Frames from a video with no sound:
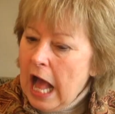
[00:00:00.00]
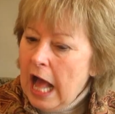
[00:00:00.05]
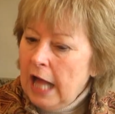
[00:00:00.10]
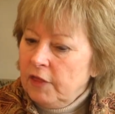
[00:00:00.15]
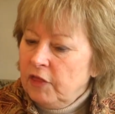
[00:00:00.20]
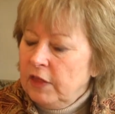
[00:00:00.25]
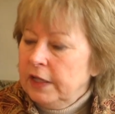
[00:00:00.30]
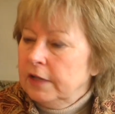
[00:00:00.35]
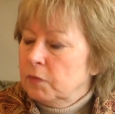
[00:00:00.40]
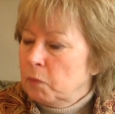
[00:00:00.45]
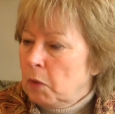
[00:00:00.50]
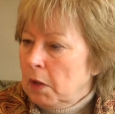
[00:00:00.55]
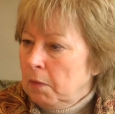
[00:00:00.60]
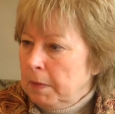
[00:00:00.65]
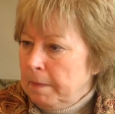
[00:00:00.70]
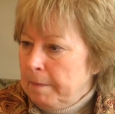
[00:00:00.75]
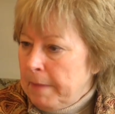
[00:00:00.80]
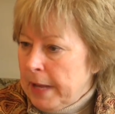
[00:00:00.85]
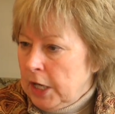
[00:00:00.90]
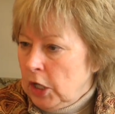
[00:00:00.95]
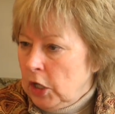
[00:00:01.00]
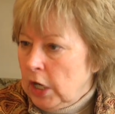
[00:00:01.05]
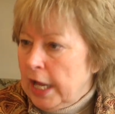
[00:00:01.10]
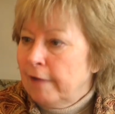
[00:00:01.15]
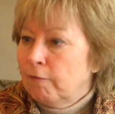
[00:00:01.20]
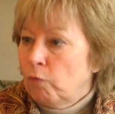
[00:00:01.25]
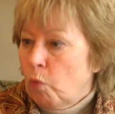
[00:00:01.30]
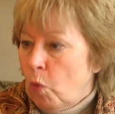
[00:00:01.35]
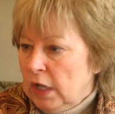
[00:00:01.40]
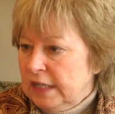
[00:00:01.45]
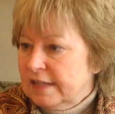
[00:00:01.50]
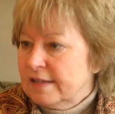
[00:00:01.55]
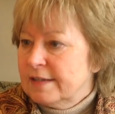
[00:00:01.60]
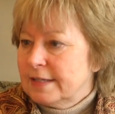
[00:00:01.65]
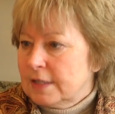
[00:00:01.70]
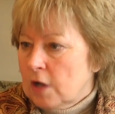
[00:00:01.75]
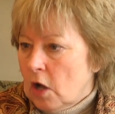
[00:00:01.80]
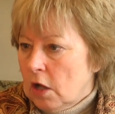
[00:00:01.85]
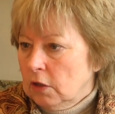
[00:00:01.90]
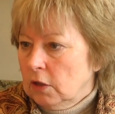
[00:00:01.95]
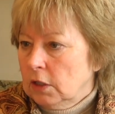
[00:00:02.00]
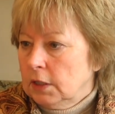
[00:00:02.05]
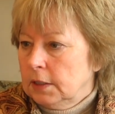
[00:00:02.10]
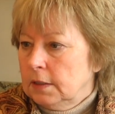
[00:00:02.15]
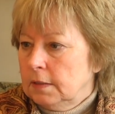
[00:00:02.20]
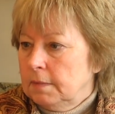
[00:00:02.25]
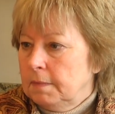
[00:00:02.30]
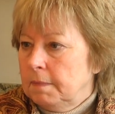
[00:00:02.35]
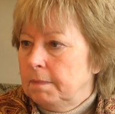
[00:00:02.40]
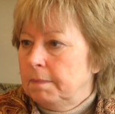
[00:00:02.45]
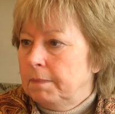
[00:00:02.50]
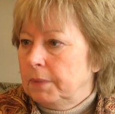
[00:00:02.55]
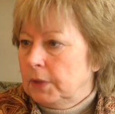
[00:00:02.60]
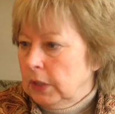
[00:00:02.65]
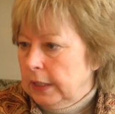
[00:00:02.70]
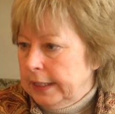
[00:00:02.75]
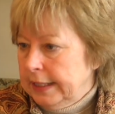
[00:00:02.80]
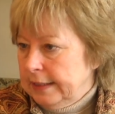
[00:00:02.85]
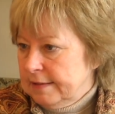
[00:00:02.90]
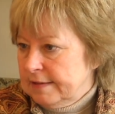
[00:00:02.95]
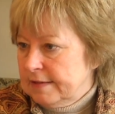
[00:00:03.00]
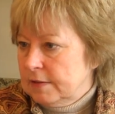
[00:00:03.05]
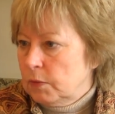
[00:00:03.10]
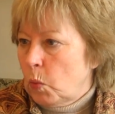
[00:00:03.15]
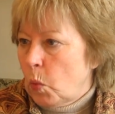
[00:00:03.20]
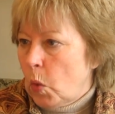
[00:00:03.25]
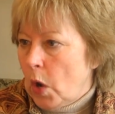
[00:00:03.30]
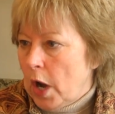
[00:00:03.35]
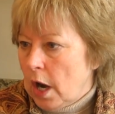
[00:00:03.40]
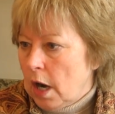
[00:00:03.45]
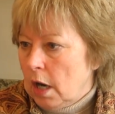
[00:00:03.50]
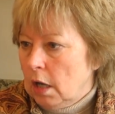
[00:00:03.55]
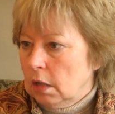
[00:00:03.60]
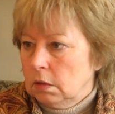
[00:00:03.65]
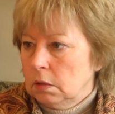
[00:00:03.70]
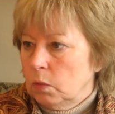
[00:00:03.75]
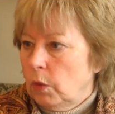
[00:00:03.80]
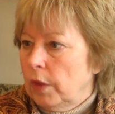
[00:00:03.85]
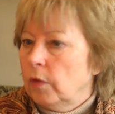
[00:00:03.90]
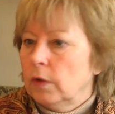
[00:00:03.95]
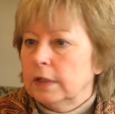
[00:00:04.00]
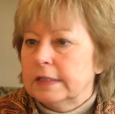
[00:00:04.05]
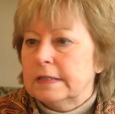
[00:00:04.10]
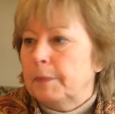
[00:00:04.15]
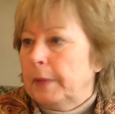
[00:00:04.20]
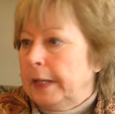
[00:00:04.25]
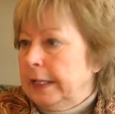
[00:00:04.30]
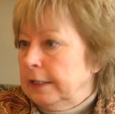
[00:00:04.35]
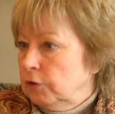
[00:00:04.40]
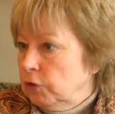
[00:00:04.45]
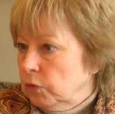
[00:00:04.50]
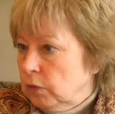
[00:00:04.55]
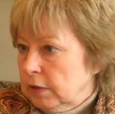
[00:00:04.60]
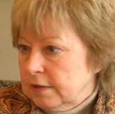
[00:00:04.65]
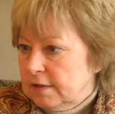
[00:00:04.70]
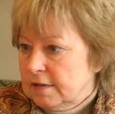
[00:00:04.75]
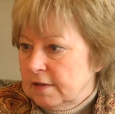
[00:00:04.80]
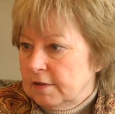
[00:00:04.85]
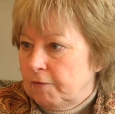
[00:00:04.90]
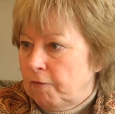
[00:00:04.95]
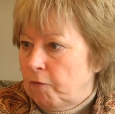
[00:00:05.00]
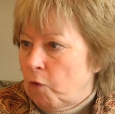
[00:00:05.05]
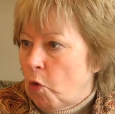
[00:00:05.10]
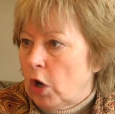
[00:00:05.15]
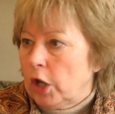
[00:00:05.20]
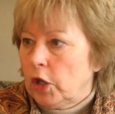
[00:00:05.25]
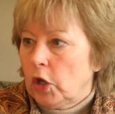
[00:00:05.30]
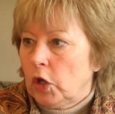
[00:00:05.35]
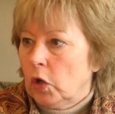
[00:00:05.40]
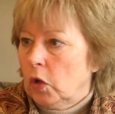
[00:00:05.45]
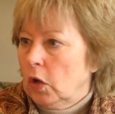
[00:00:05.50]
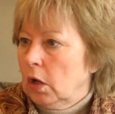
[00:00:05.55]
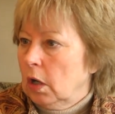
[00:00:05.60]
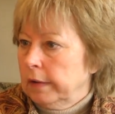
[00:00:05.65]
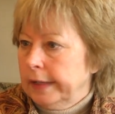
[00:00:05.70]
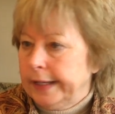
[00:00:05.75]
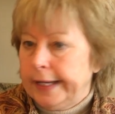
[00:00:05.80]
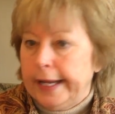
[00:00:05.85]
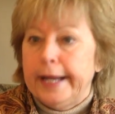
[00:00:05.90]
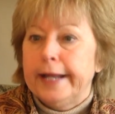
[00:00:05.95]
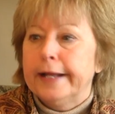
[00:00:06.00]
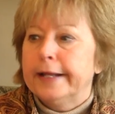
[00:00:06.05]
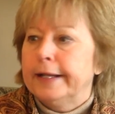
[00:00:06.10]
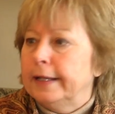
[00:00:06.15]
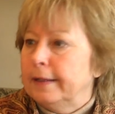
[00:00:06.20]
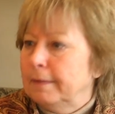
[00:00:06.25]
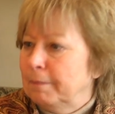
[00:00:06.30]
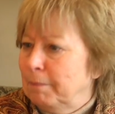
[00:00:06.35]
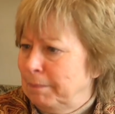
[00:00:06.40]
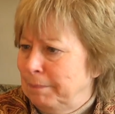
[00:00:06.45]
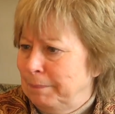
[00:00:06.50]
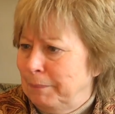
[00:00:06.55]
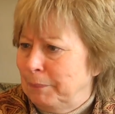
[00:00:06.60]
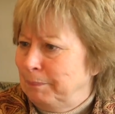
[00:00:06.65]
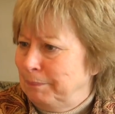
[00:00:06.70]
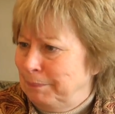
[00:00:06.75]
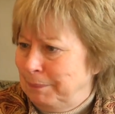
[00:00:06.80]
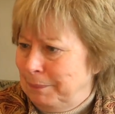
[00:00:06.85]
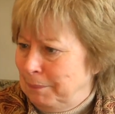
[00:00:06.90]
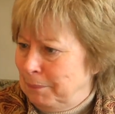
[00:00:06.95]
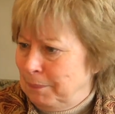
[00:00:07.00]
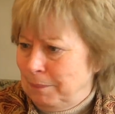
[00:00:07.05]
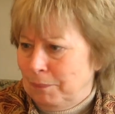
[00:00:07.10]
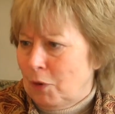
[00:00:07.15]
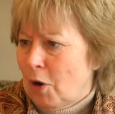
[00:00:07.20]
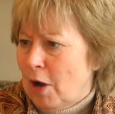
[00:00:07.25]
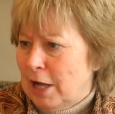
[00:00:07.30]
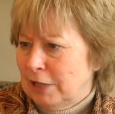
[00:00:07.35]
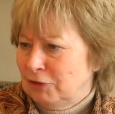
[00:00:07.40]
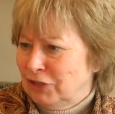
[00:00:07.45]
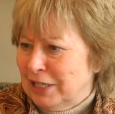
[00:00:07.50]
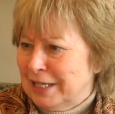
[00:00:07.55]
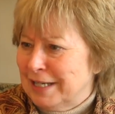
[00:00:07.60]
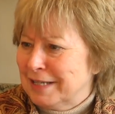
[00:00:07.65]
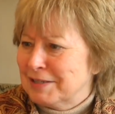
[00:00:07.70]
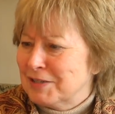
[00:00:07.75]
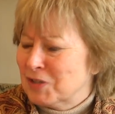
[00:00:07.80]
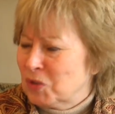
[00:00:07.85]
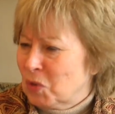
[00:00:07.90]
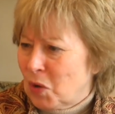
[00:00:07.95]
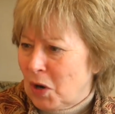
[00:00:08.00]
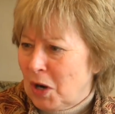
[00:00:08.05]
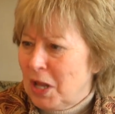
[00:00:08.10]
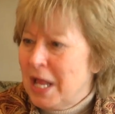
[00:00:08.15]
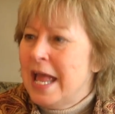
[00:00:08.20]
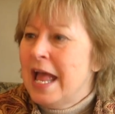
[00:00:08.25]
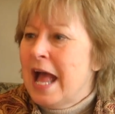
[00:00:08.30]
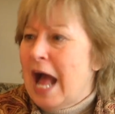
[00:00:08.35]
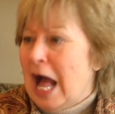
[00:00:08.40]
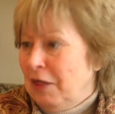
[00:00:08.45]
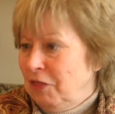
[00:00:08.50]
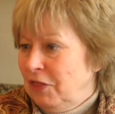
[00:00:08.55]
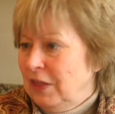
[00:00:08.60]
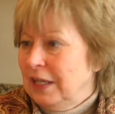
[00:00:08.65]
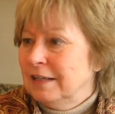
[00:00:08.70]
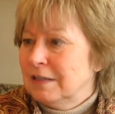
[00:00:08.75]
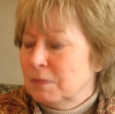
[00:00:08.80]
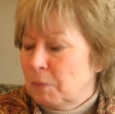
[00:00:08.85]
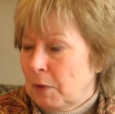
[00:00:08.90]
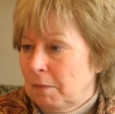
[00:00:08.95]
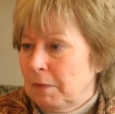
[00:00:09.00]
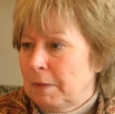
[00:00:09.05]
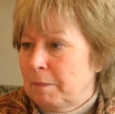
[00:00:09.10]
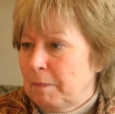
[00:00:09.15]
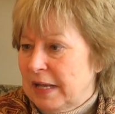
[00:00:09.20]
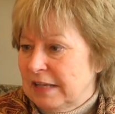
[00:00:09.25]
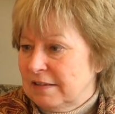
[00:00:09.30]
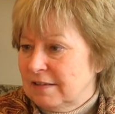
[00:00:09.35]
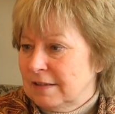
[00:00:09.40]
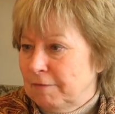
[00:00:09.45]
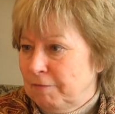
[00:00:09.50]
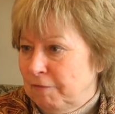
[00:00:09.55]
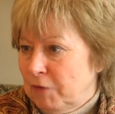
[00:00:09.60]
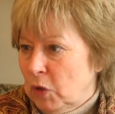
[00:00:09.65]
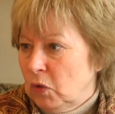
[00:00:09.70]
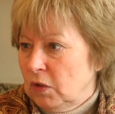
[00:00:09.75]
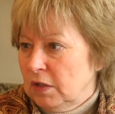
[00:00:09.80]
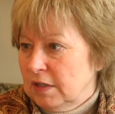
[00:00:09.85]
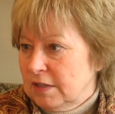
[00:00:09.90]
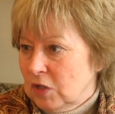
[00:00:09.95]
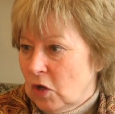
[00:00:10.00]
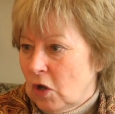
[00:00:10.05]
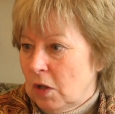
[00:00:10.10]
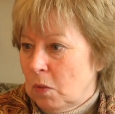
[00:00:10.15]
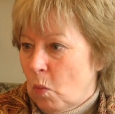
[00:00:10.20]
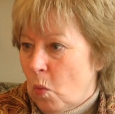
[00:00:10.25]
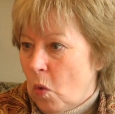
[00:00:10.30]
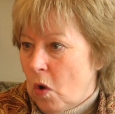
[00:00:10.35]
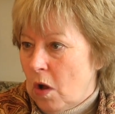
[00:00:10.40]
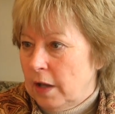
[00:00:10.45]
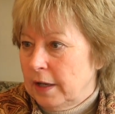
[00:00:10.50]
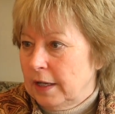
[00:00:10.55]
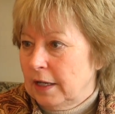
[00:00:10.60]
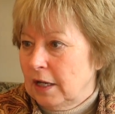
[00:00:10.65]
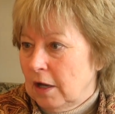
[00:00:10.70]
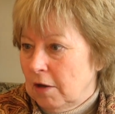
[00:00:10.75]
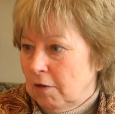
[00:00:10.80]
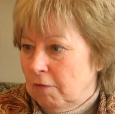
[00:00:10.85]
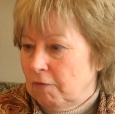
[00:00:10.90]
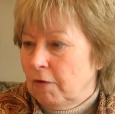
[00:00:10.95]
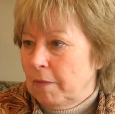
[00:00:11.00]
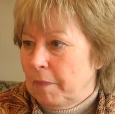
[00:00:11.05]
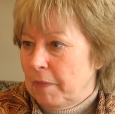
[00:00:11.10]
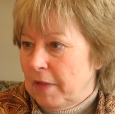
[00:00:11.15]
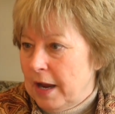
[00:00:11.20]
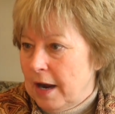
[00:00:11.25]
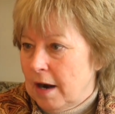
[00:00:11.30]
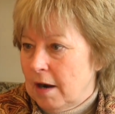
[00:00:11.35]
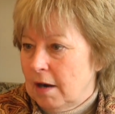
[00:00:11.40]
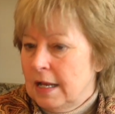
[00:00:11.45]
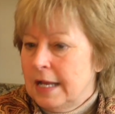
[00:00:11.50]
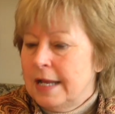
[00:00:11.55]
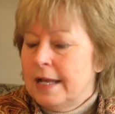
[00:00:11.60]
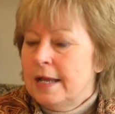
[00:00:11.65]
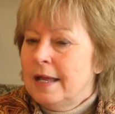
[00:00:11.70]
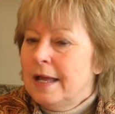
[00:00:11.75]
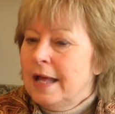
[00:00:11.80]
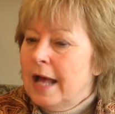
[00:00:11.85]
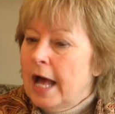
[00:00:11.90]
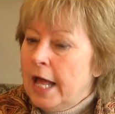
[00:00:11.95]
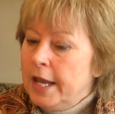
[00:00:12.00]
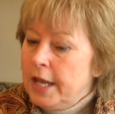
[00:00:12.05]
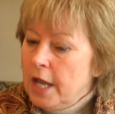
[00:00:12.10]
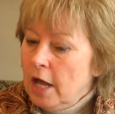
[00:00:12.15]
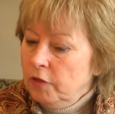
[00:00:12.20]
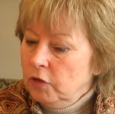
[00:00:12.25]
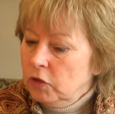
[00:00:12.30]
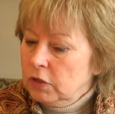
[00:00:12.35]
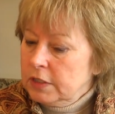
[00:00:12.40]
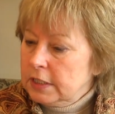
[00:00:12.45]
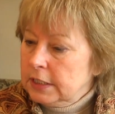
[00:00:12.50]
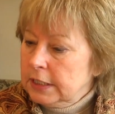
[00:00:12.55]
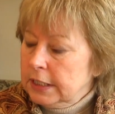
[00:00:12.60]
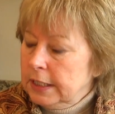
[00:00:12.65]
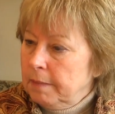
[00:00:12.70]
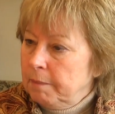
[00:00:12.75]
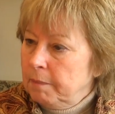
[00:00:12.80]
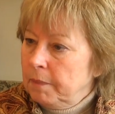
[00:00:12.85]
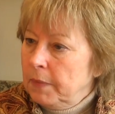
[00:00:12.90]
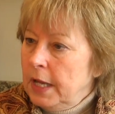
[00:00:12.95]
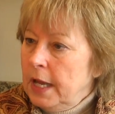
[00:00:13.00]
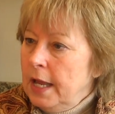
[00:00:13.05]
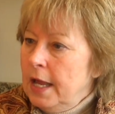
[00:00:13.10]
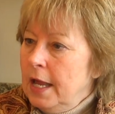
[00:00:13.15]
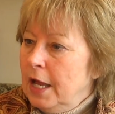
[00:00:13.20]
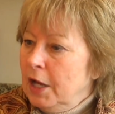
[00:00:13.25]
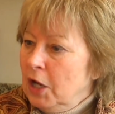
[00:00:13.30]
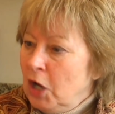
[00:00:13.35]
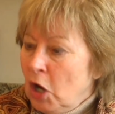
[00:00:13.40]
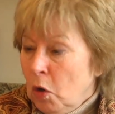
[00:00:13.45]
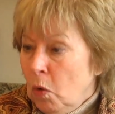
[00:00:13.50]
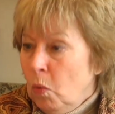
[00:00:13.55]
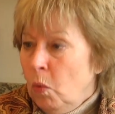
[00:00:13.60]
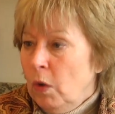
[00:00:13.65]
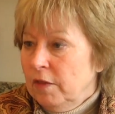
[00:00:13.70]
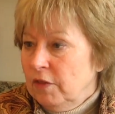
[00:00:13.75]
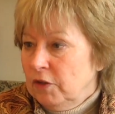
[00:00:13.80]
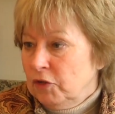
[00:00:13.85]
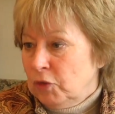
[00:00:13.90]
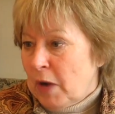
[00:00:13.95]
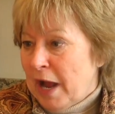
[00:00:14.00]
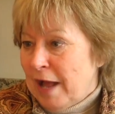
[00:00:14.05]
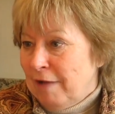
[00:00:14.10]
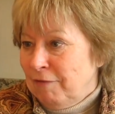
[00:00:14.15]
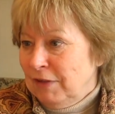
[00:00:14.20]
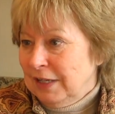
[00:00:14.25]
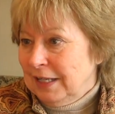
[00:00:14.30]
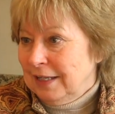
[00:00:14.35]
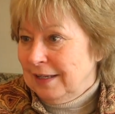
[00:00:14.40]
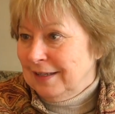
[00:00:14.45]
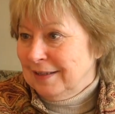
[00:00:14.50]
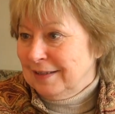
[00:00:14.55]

I think it's probably better to have one solid place where whether it's Pinterest for mm-hmm. your canning projects mm-hmm. or I think it's probably best to focus on one and go from there. Another tip go where the traffic